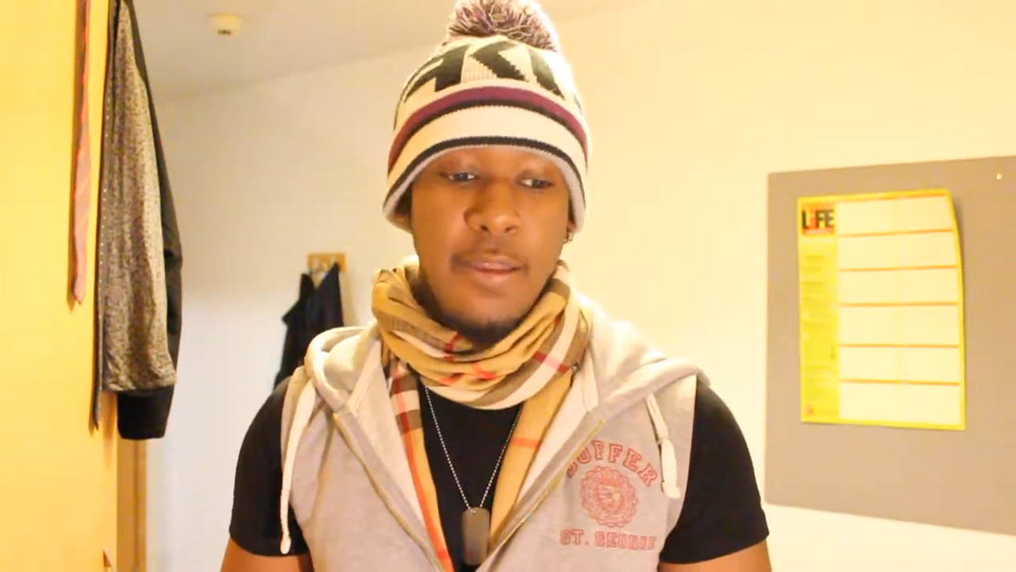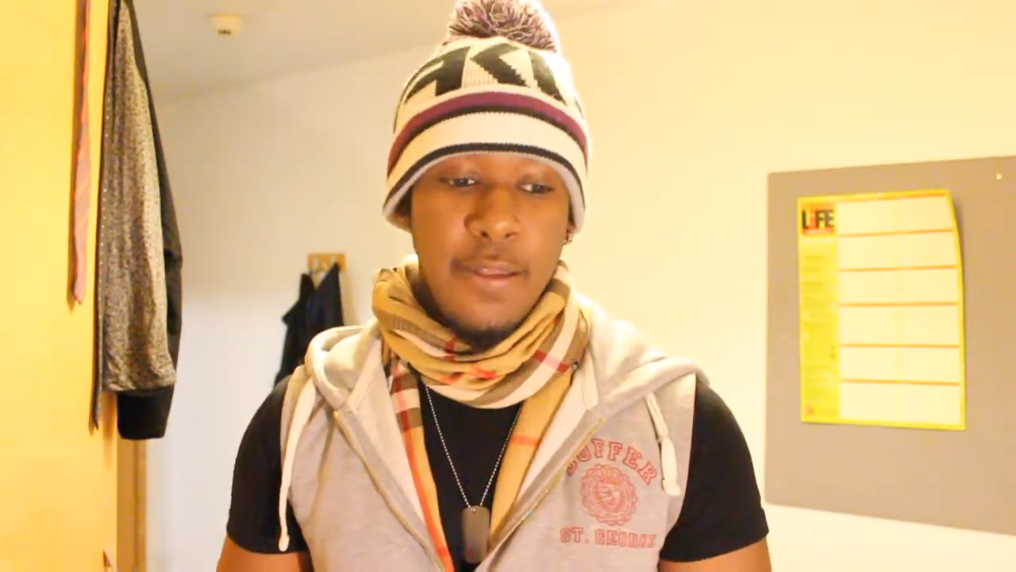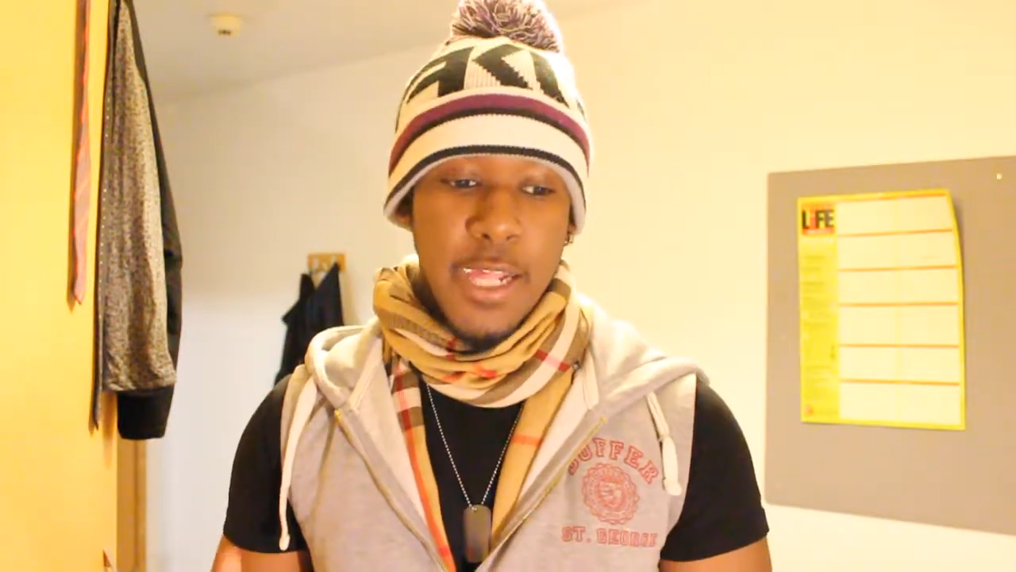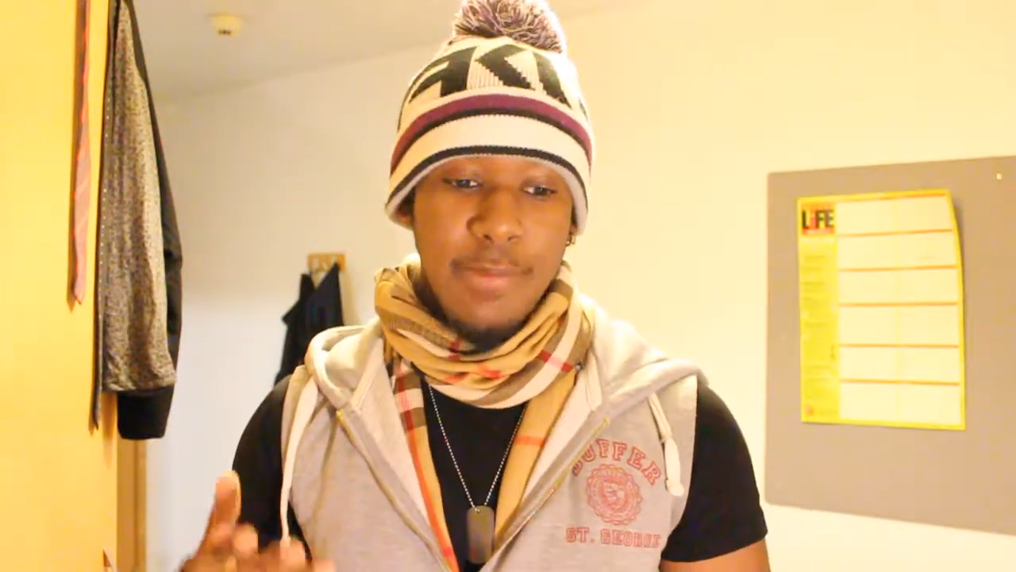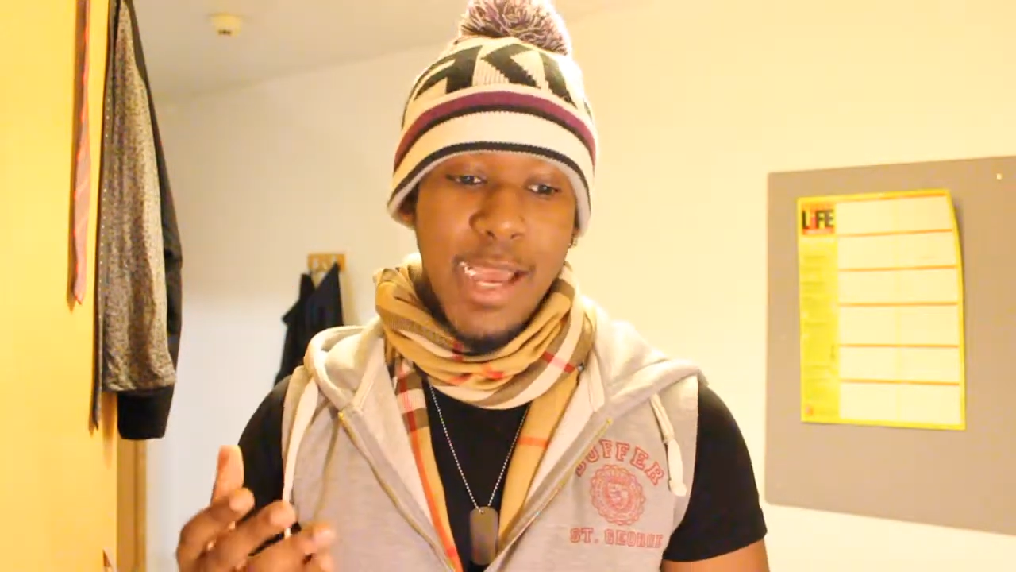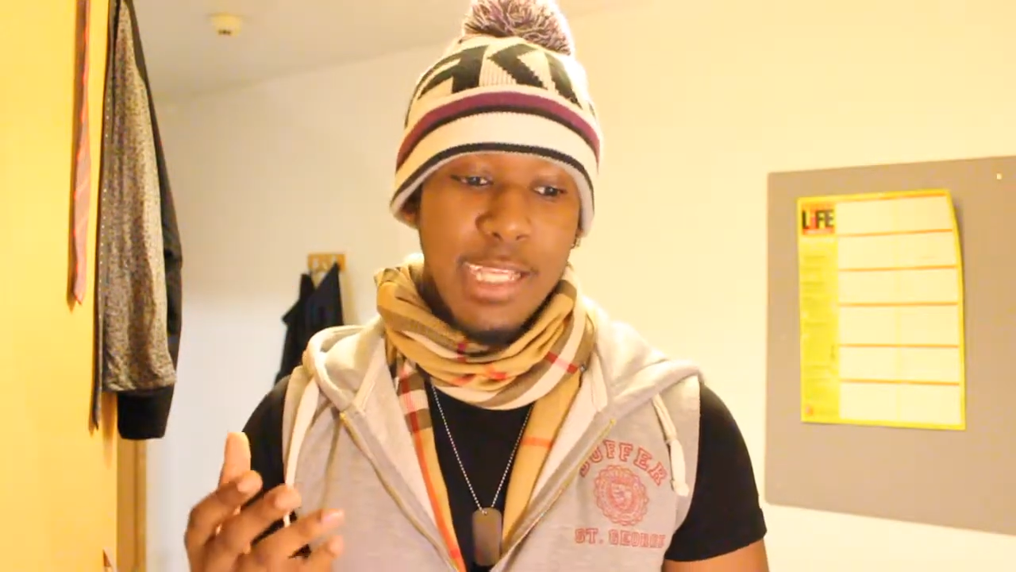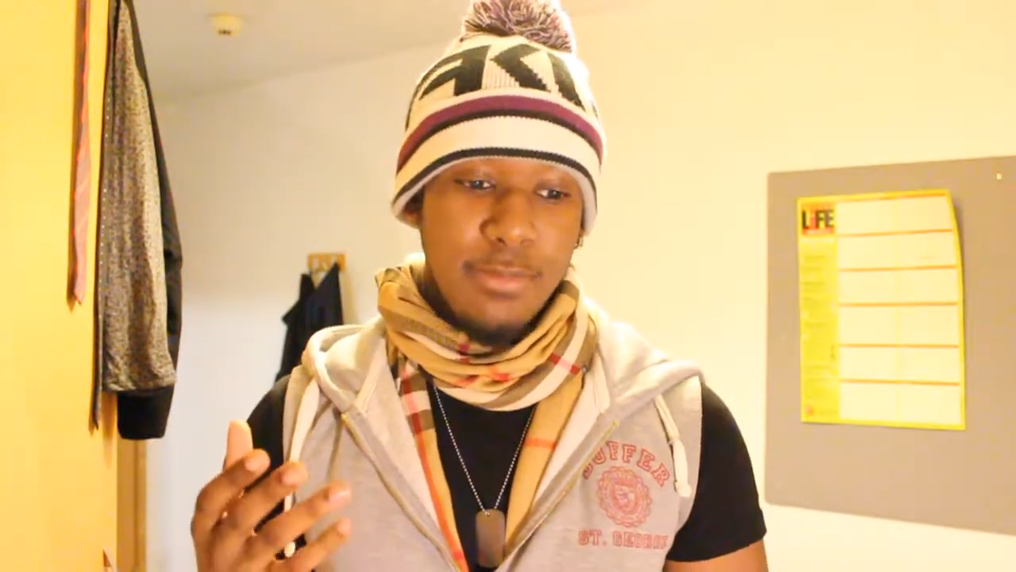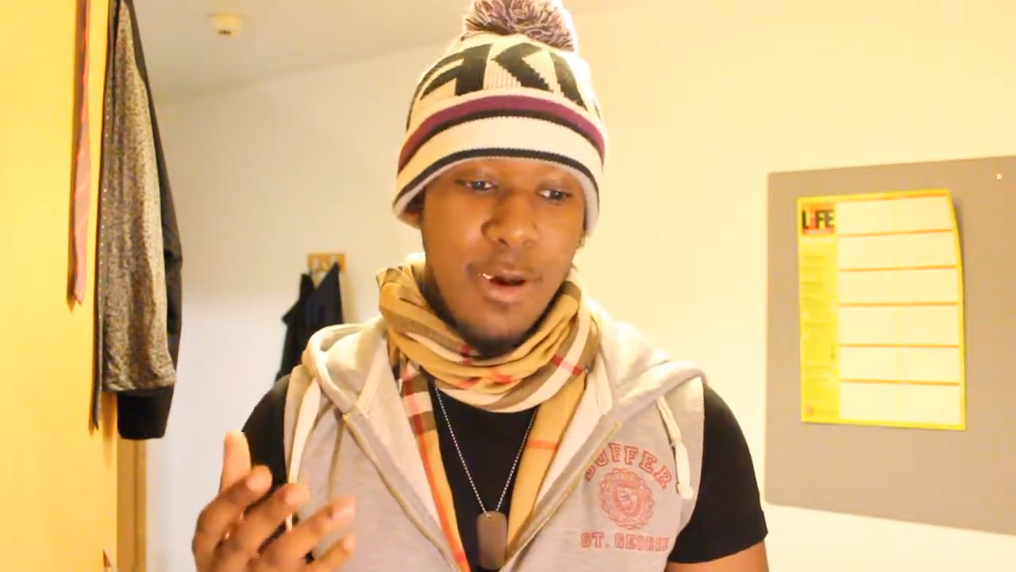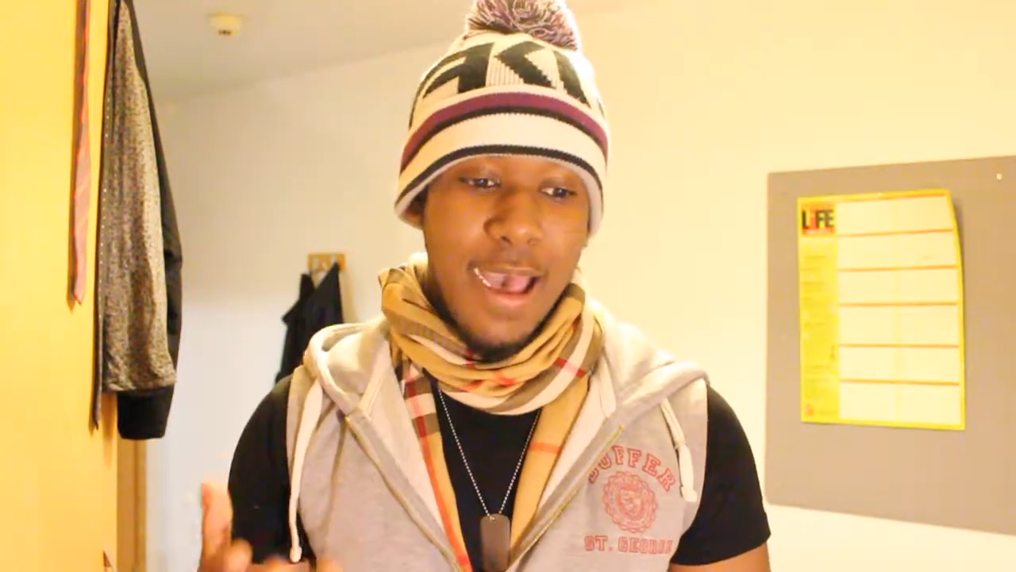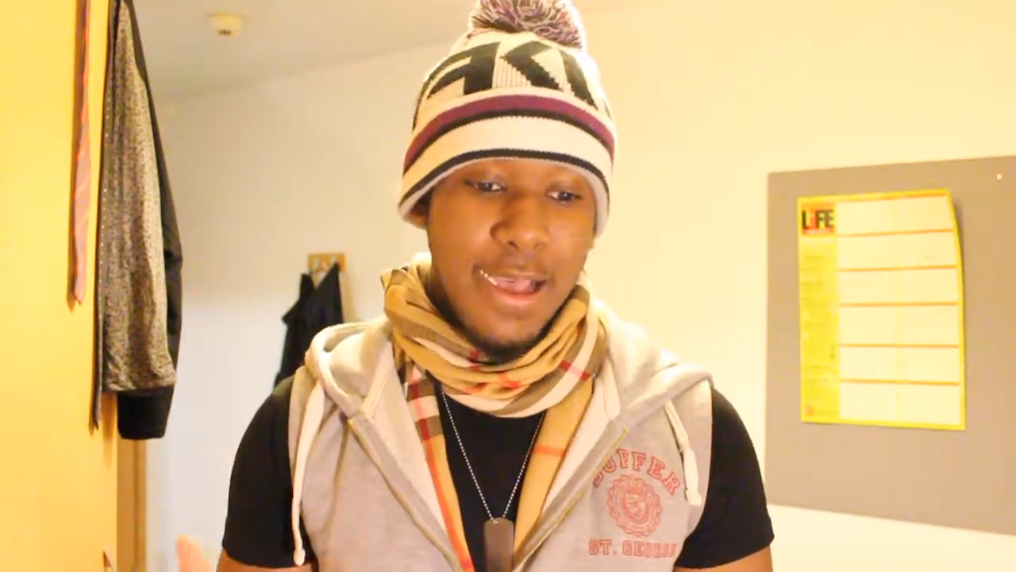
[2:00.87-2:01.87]
He may as
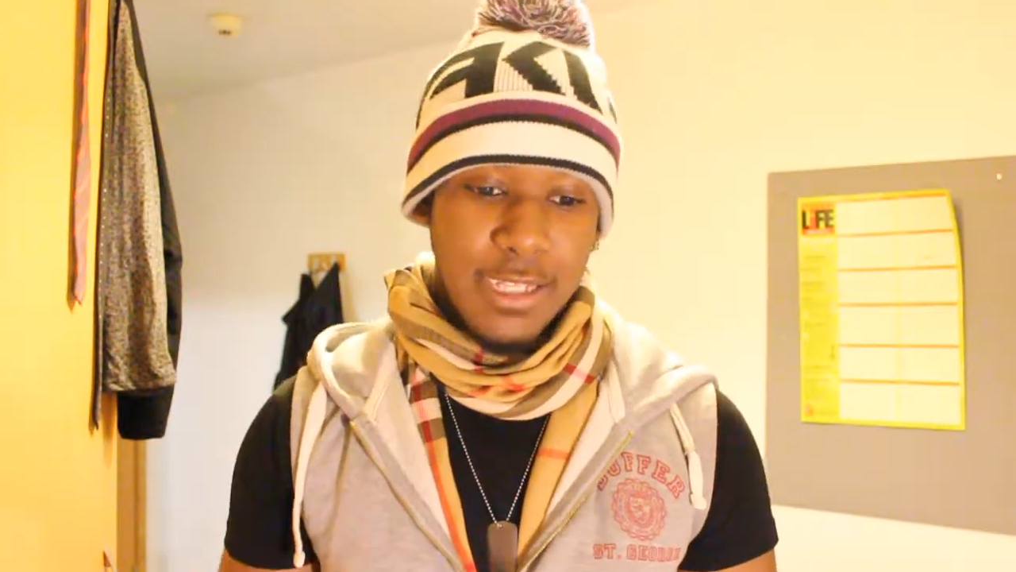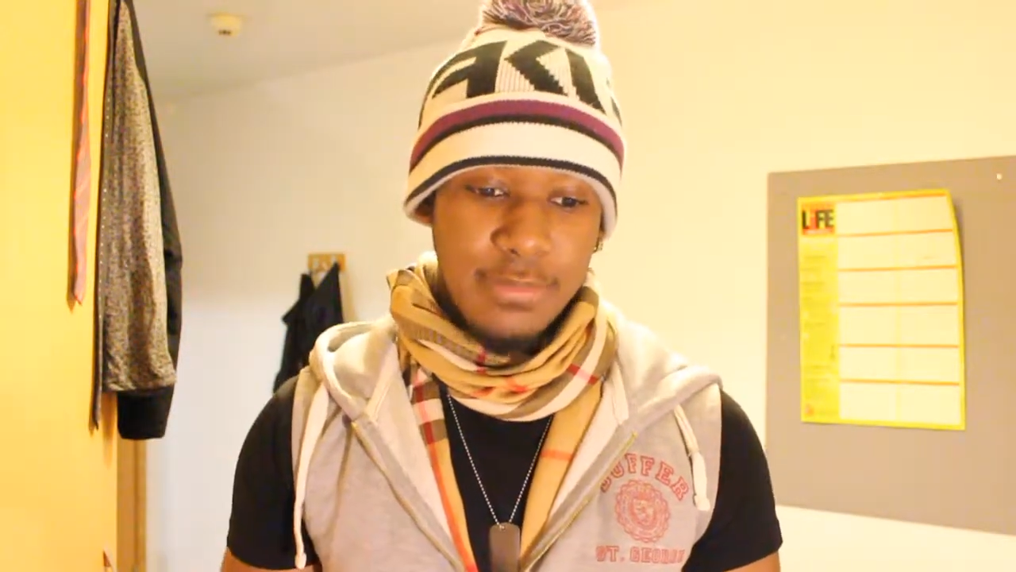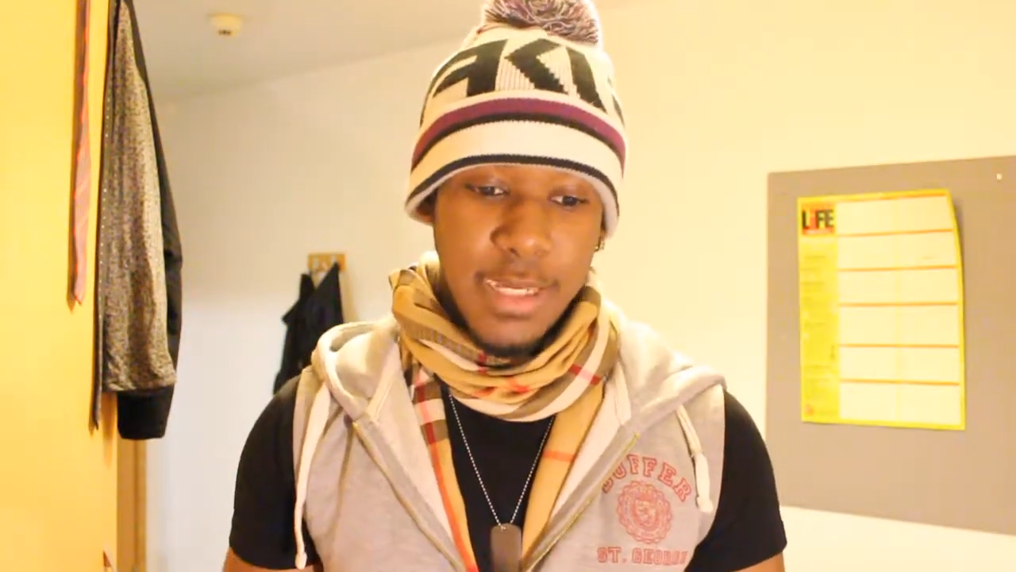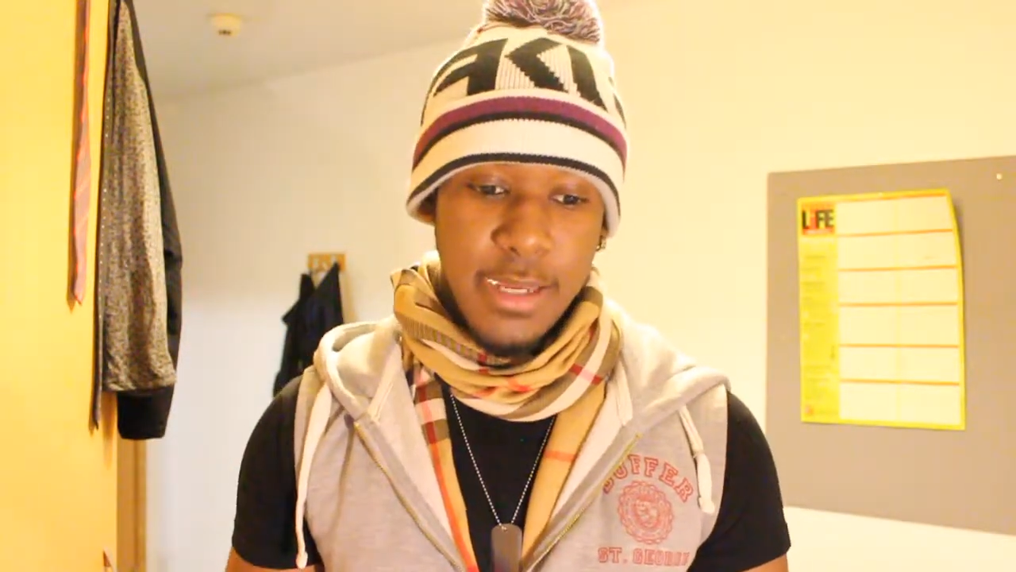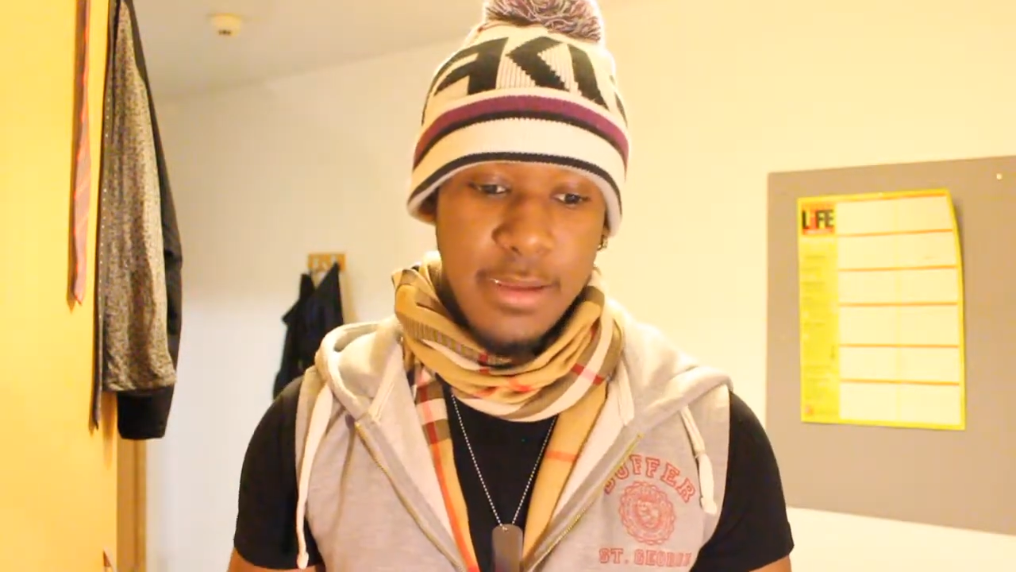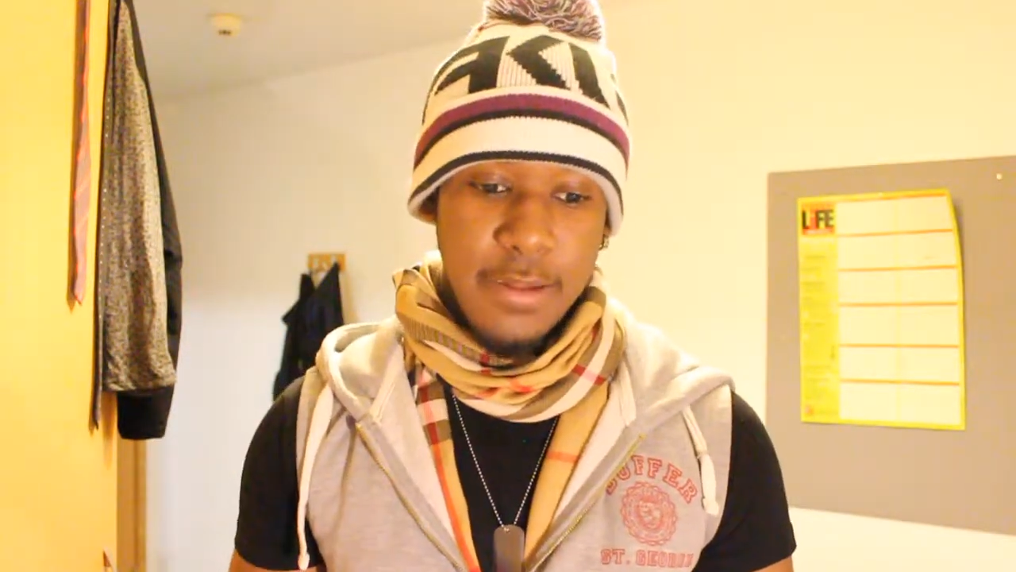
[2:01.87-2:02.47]
well ask me,